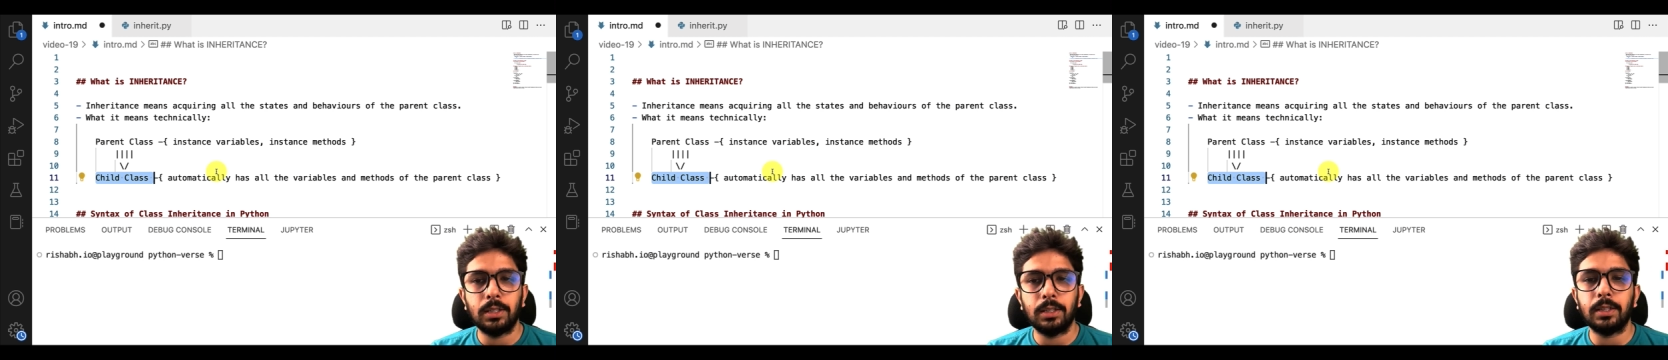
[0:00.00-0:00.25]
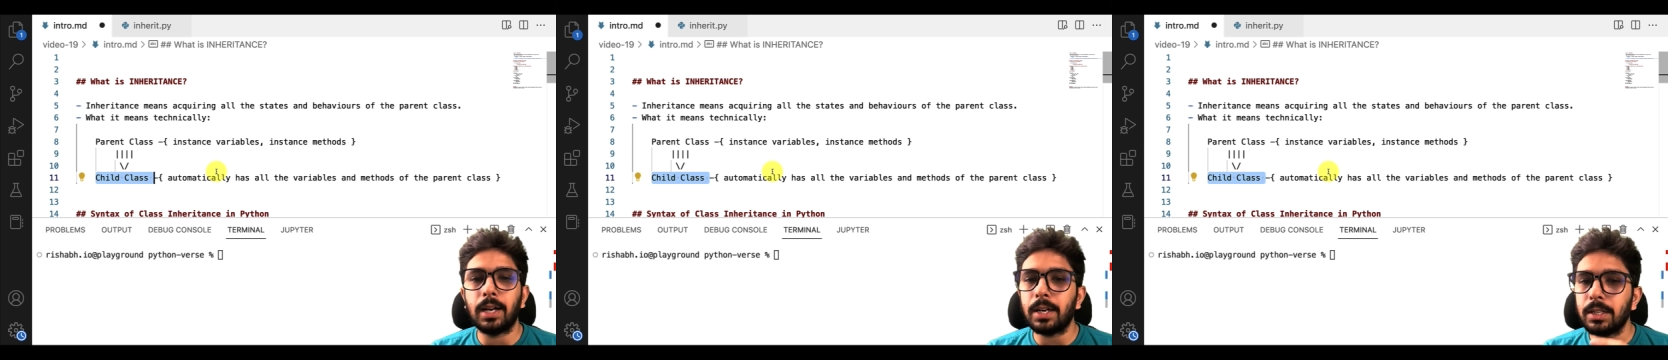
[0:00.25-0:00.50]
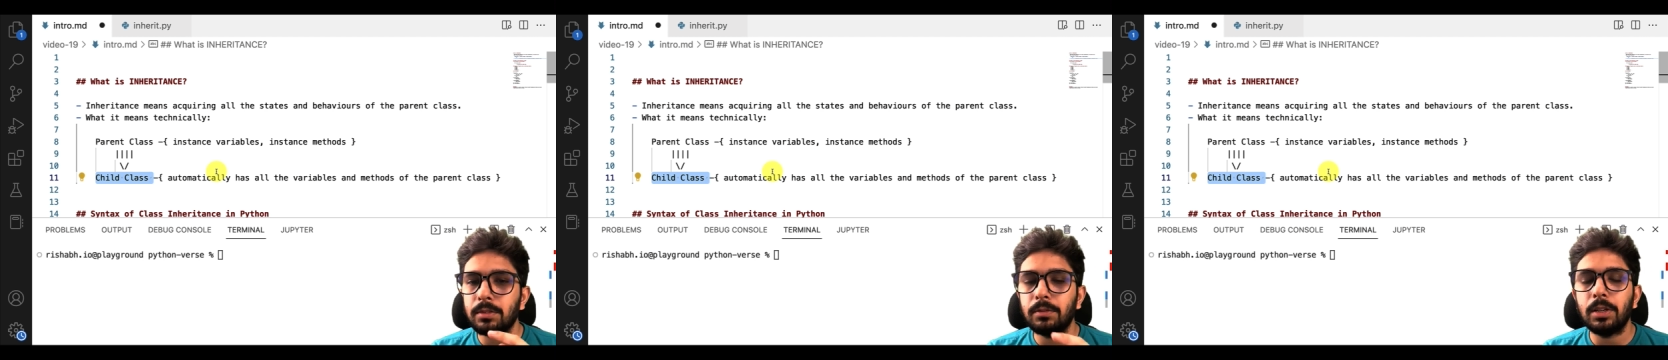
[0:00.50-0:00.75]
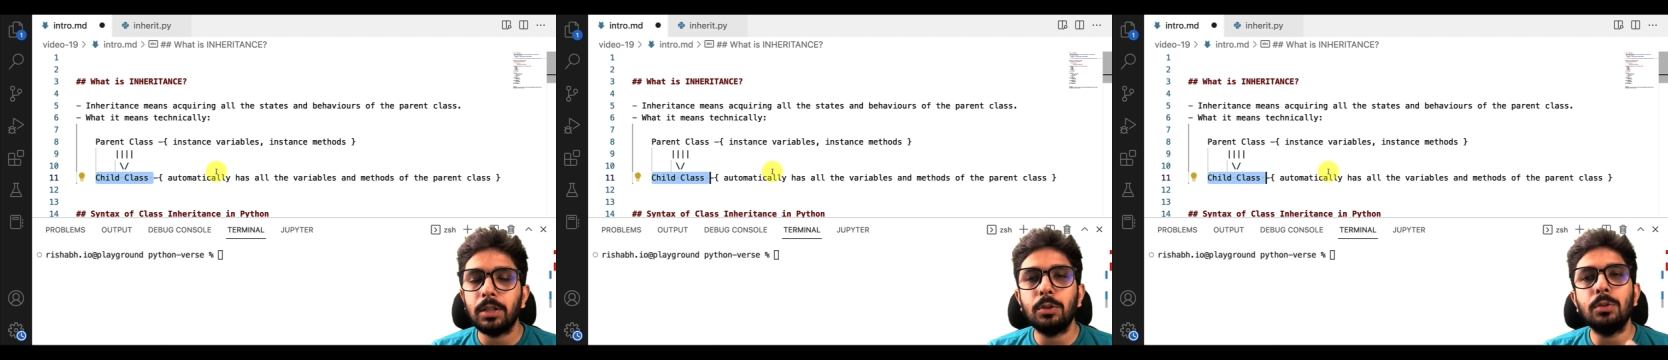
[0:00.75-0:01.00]
That is
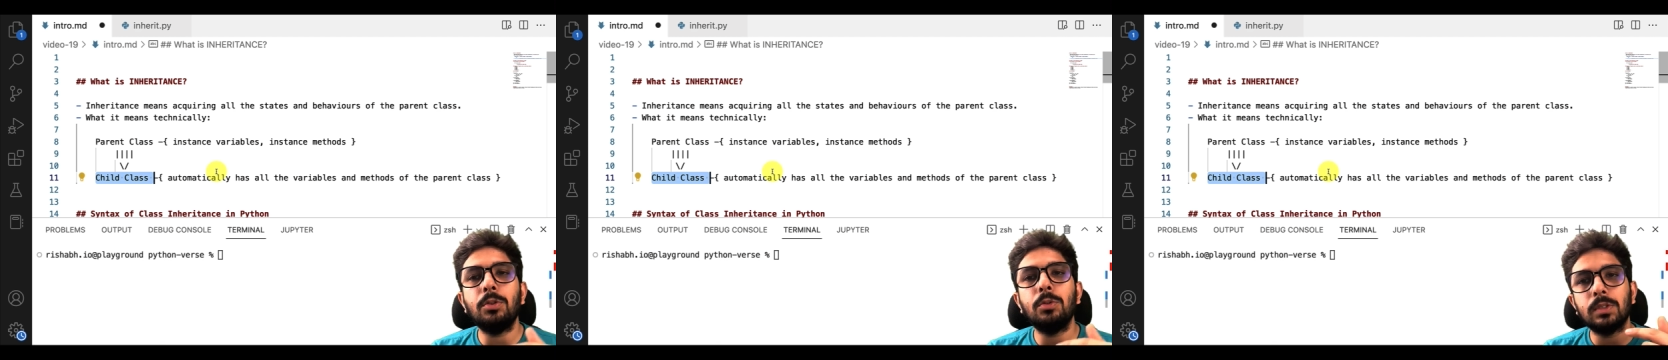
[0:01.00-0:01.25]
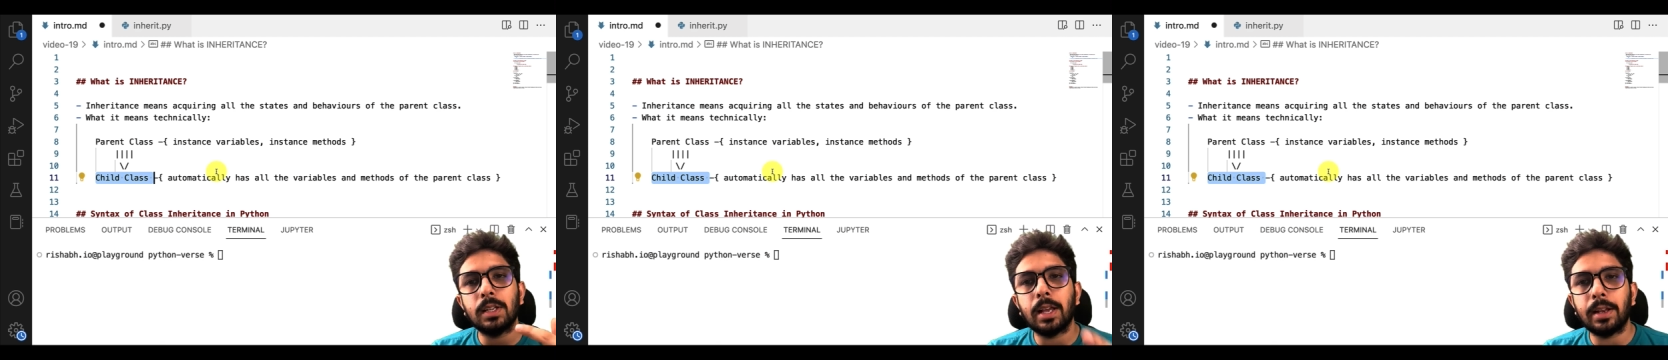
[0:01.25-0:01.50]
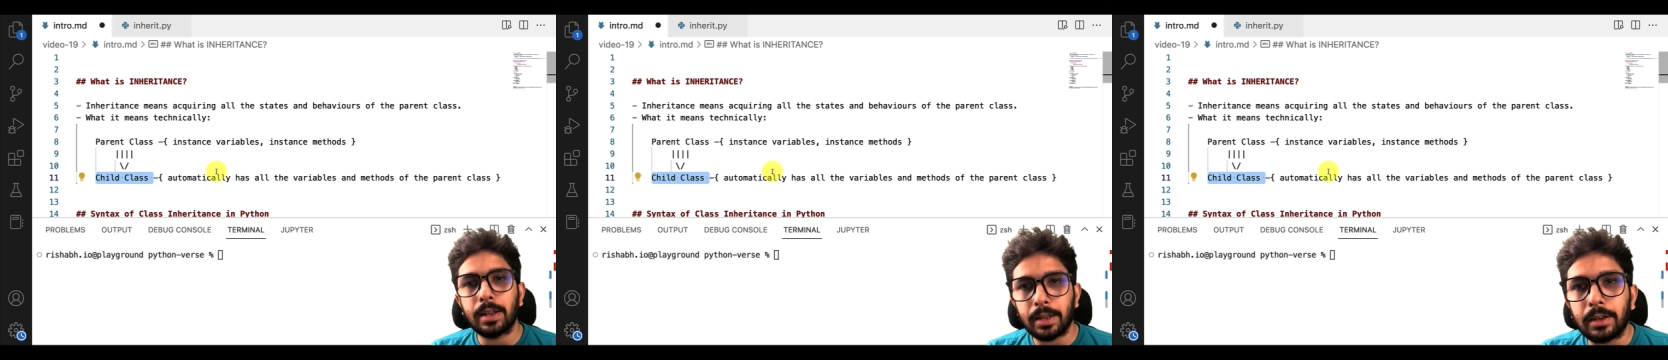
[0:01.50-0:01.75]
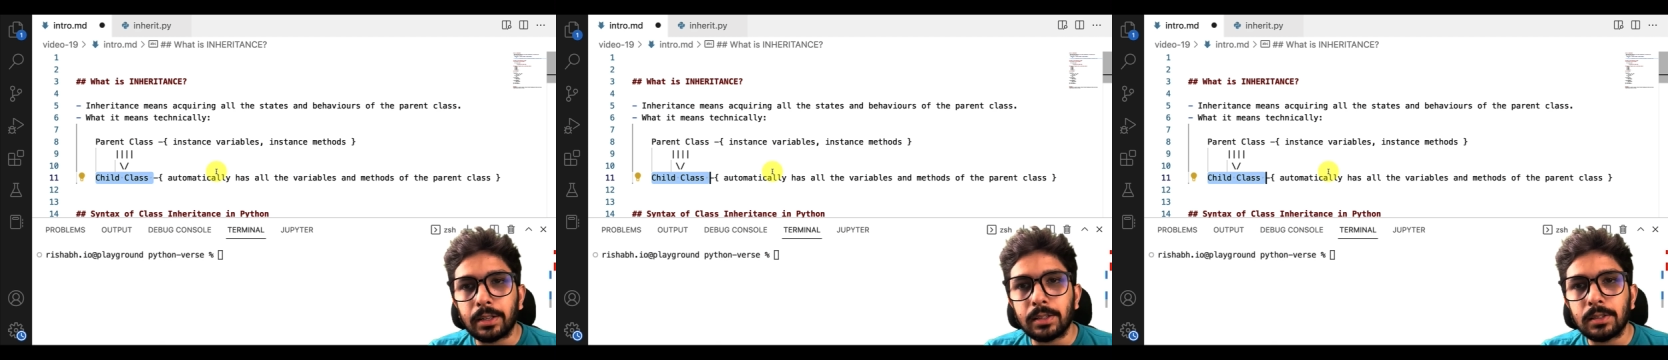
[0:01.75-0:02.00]
where you use
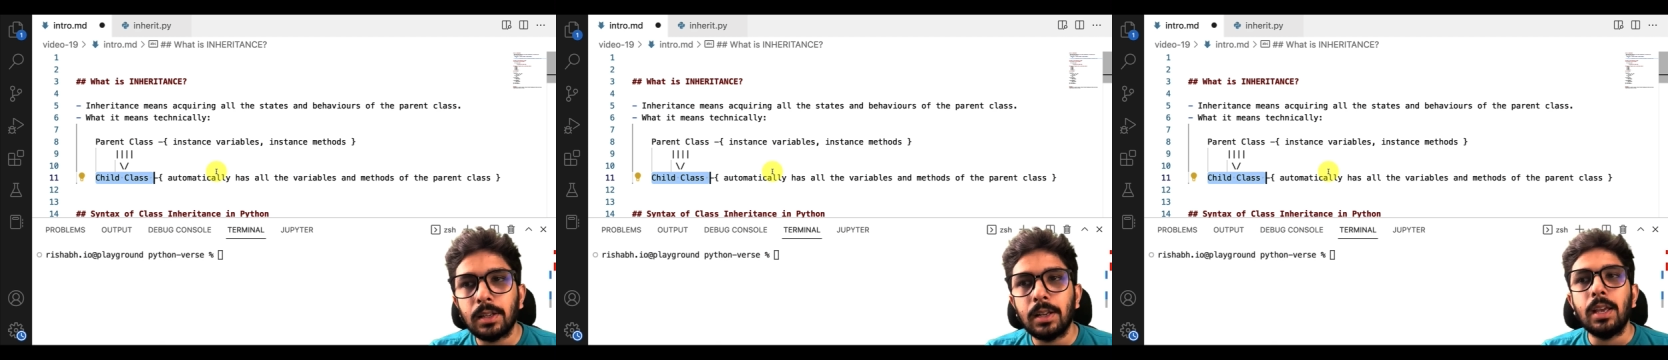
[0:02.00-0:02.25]
inheritance.